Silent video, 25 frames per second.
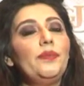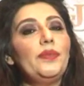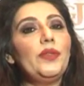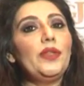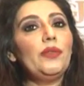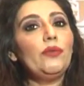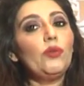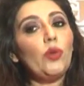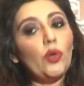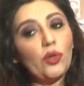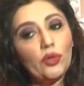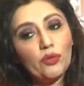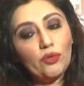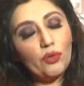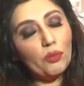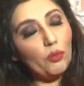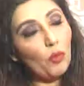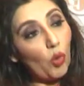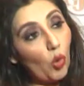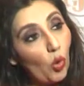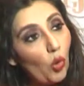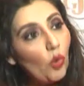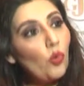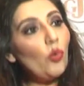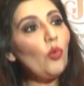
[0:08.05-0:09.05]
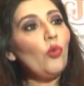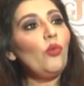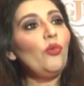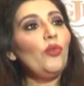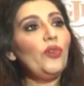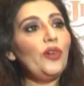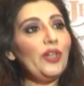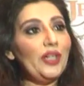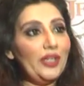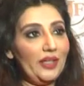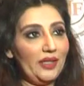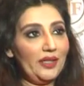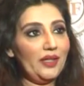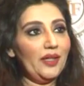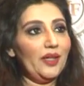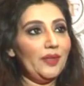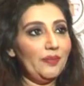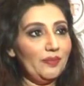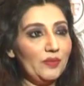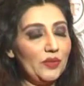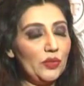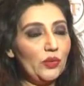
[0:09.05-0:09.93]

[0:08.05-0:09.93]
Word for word: they've got it from all over India.